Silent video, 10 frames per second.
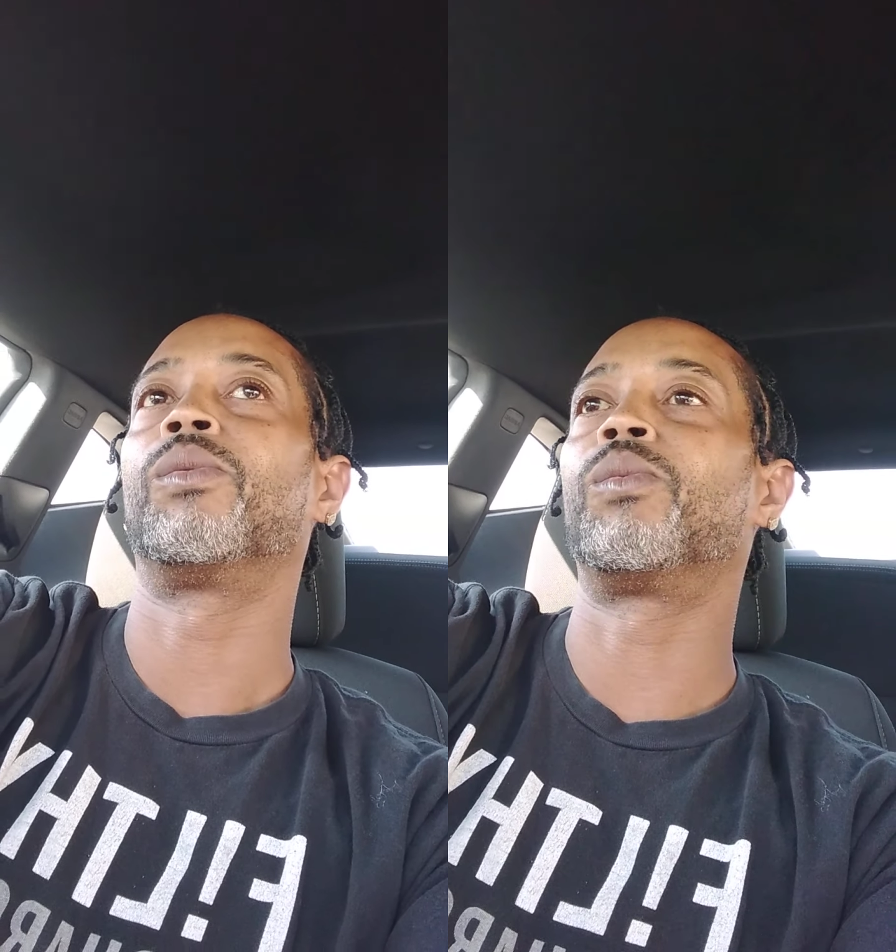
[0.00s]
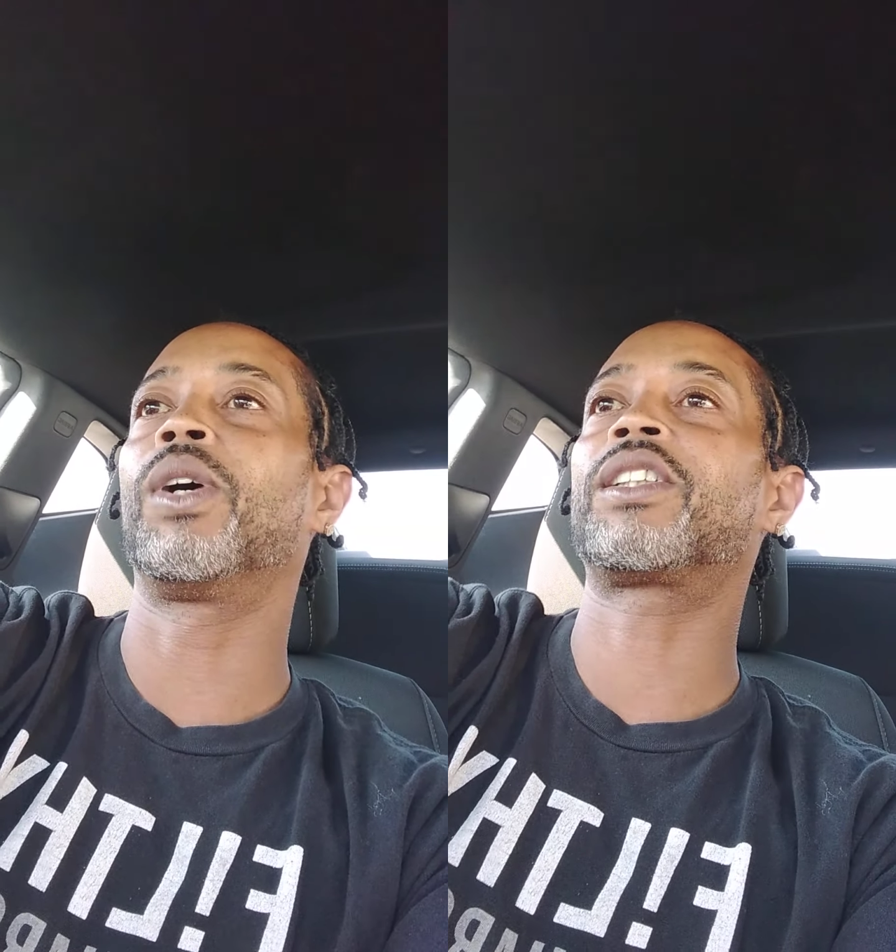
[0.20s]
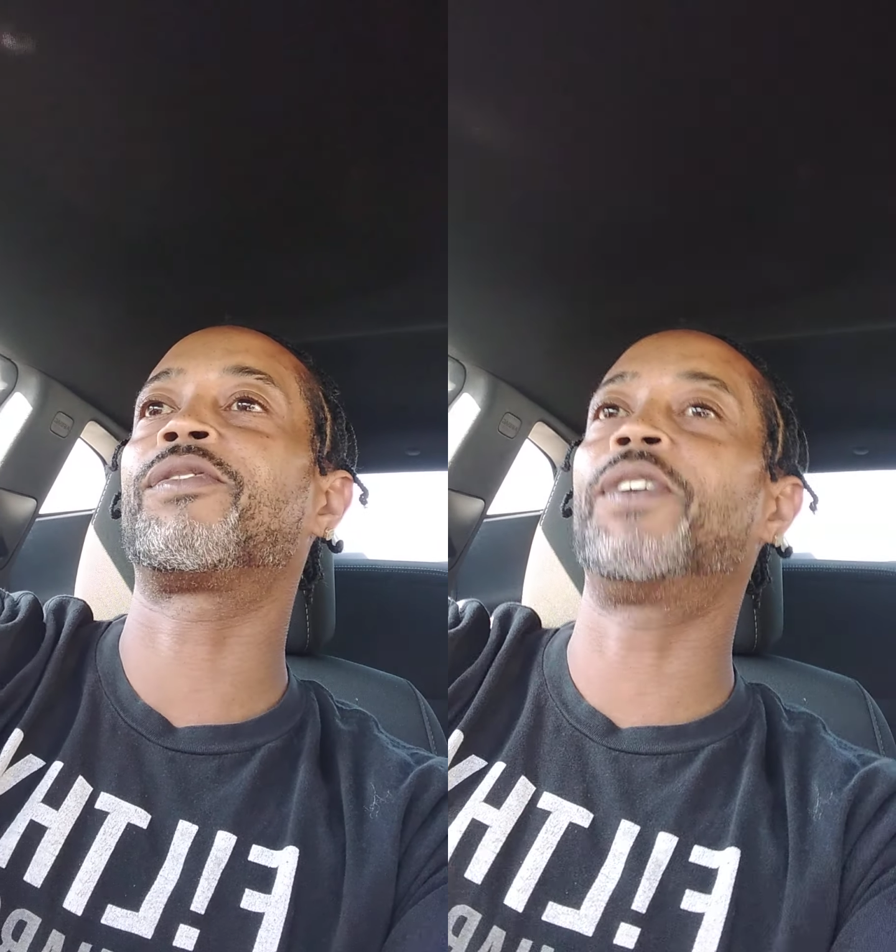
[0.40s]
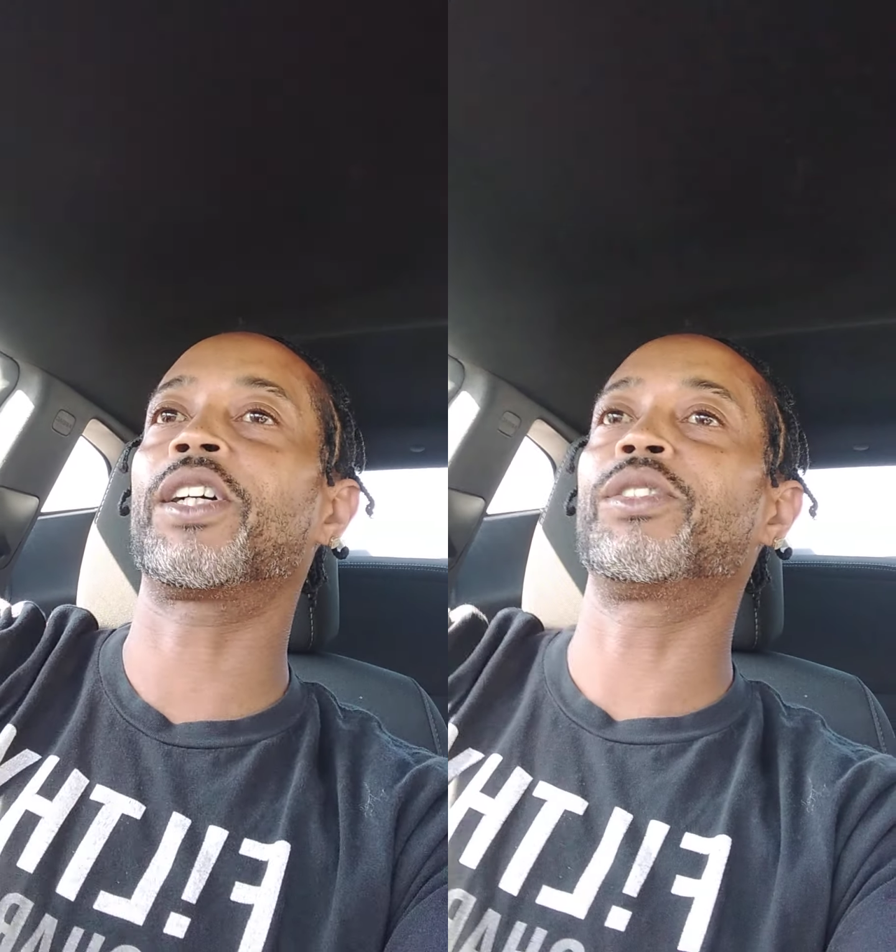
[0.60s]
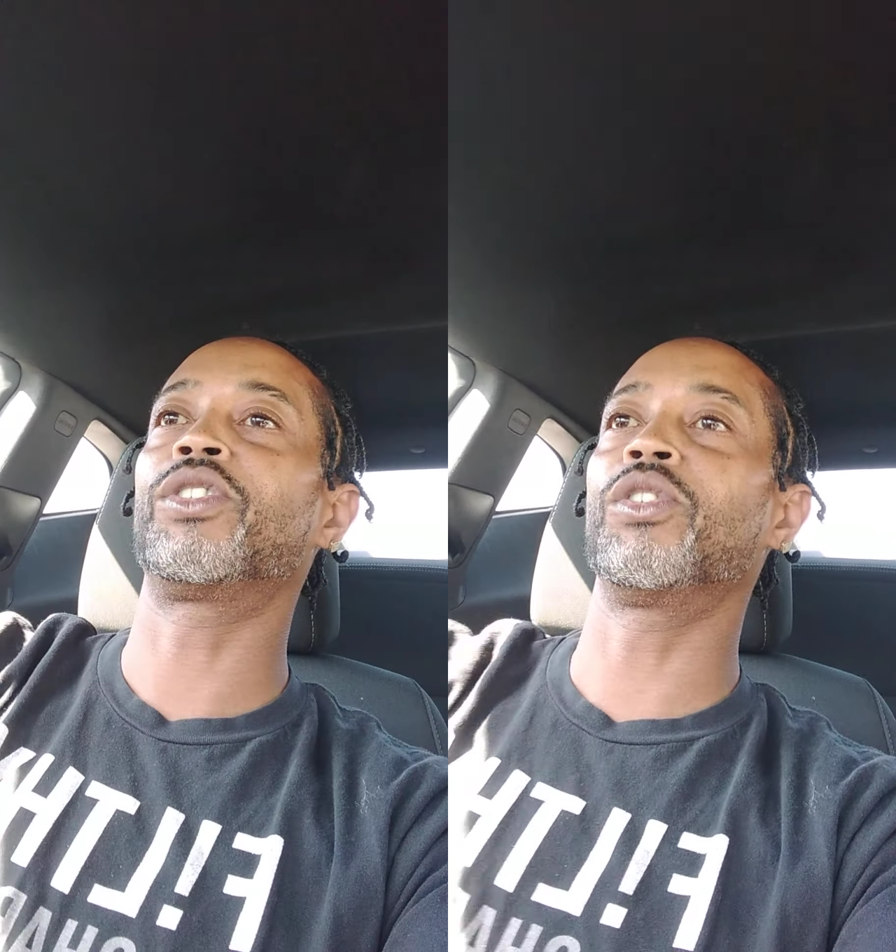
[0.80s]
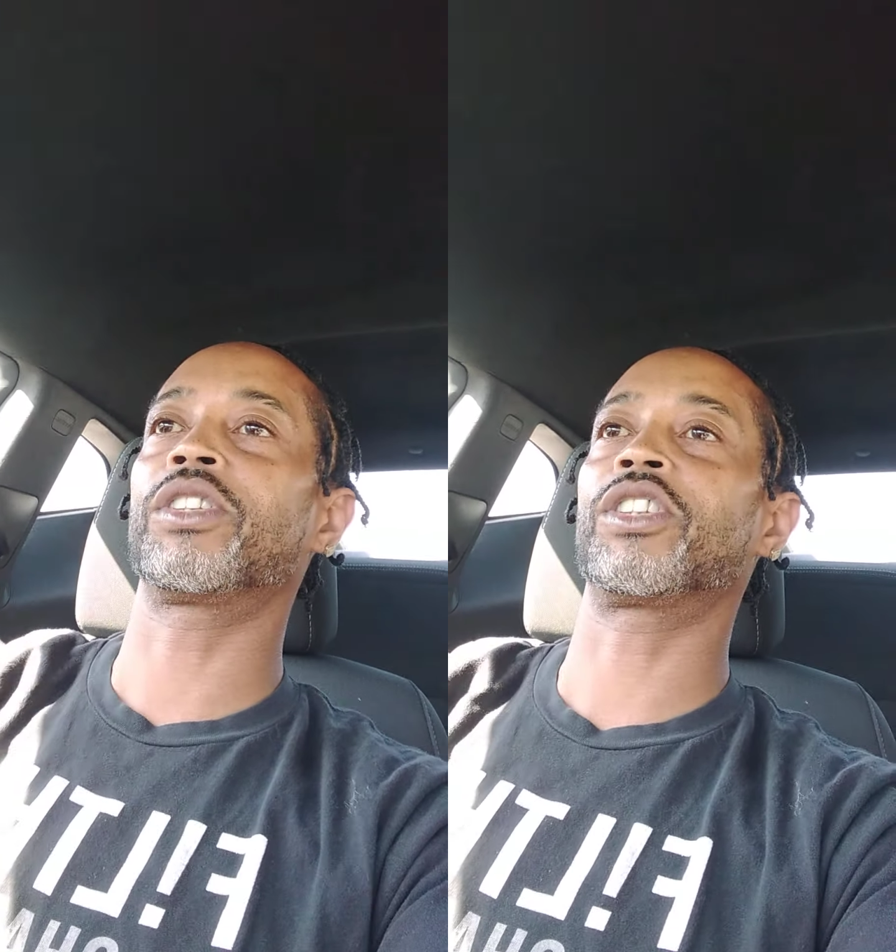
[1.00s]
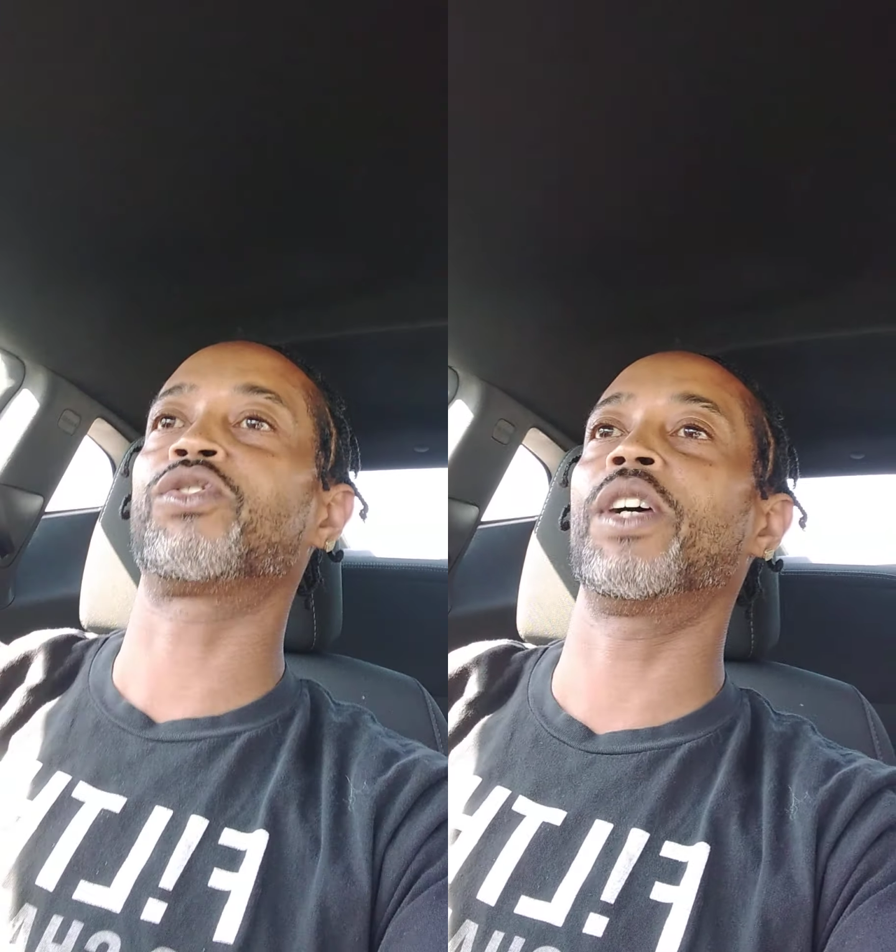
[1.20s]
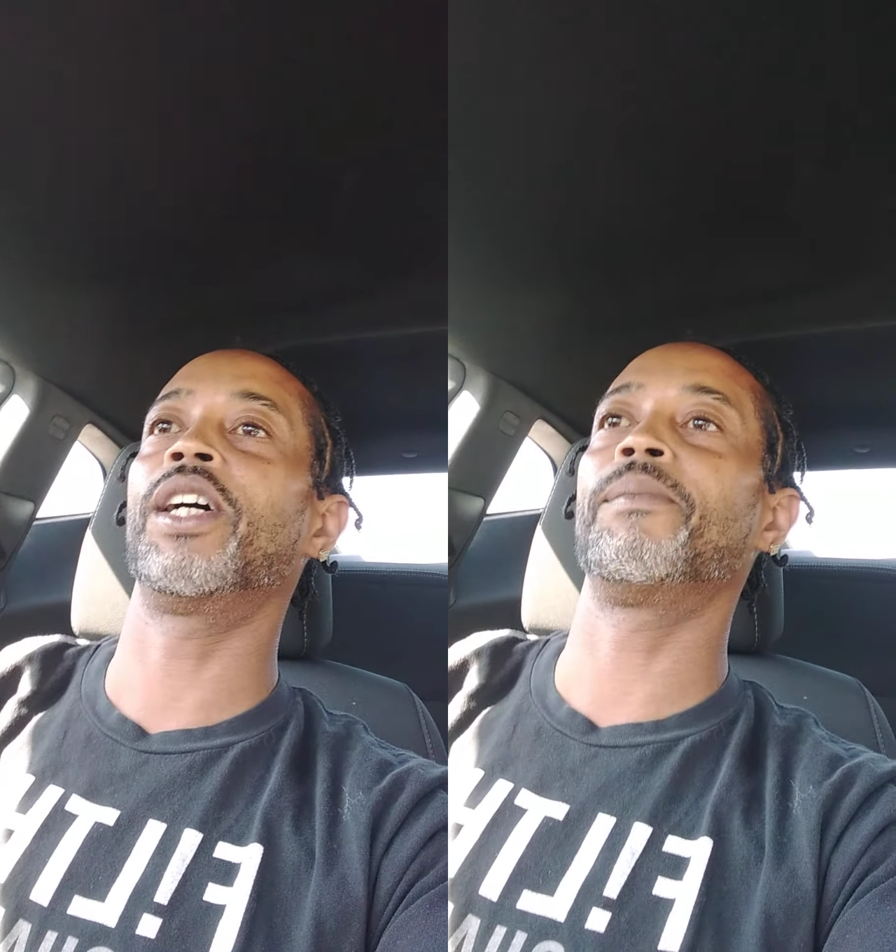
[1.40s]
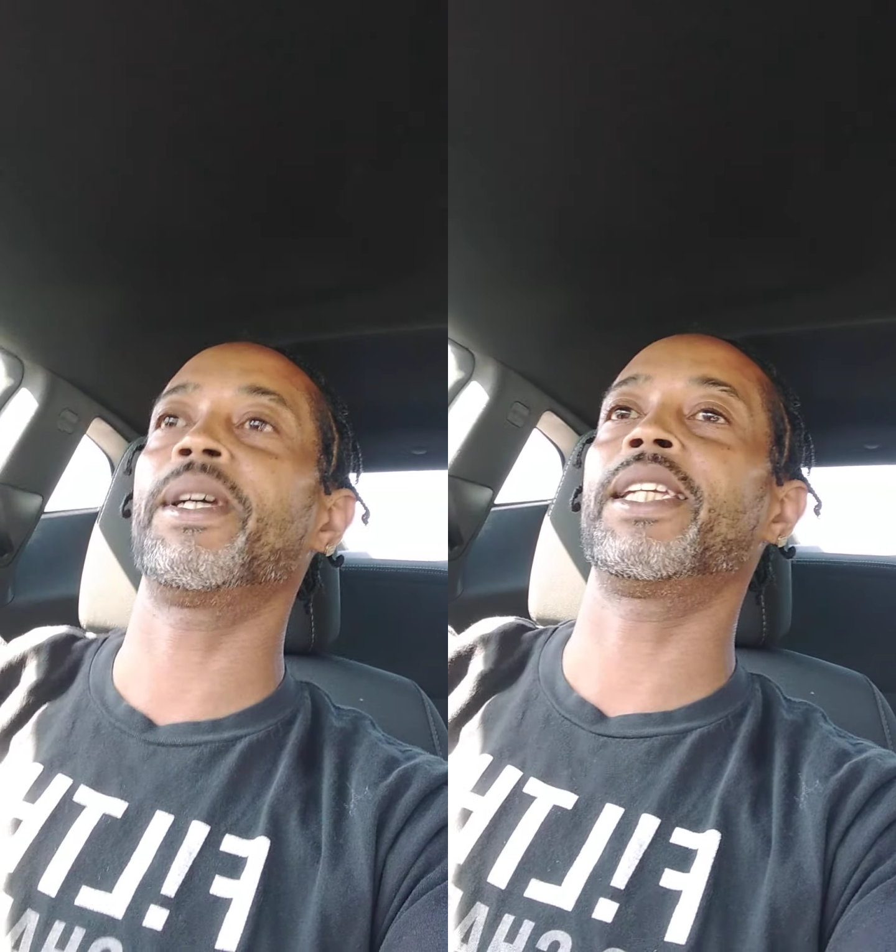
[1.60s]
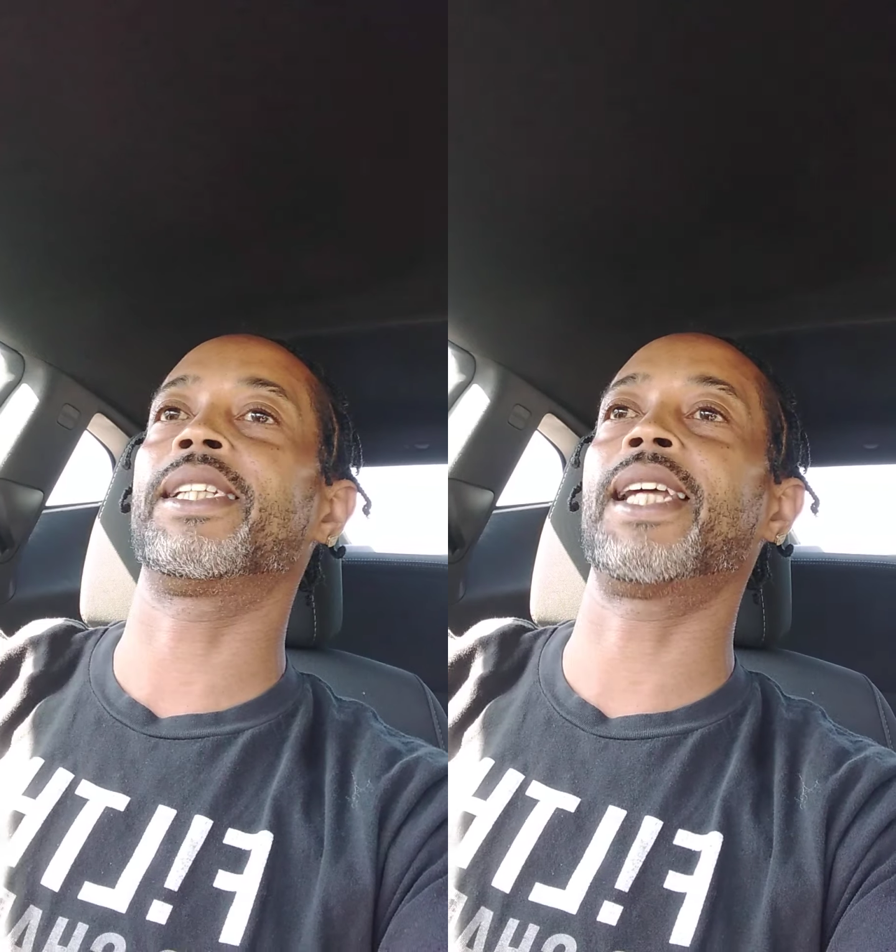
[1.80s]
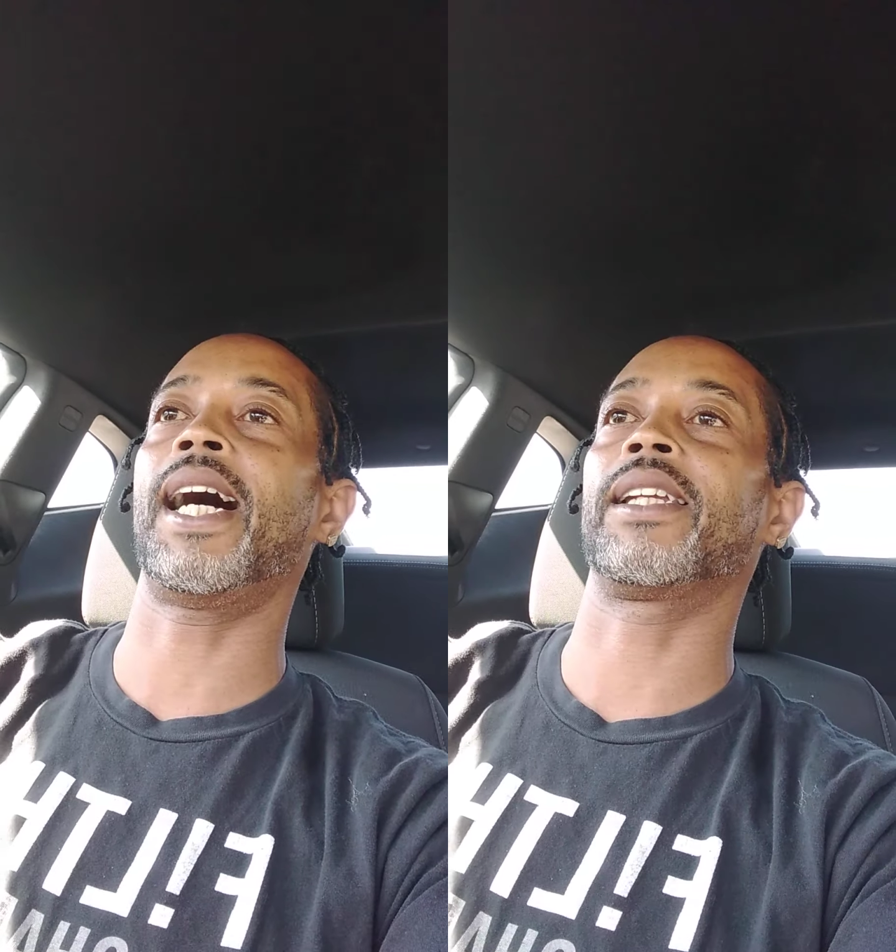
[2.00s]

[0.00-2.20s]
What the fuck you do with the $12 million?